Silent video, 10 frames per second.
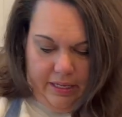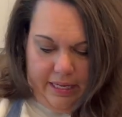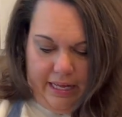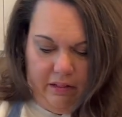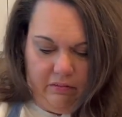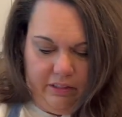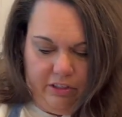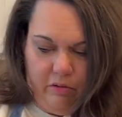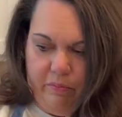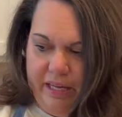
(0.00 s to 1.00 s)
get a
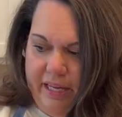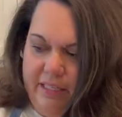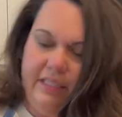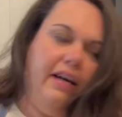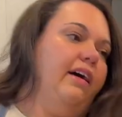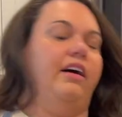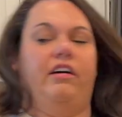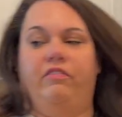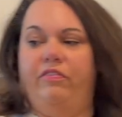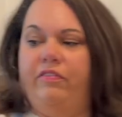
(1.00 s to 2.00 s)
little bit of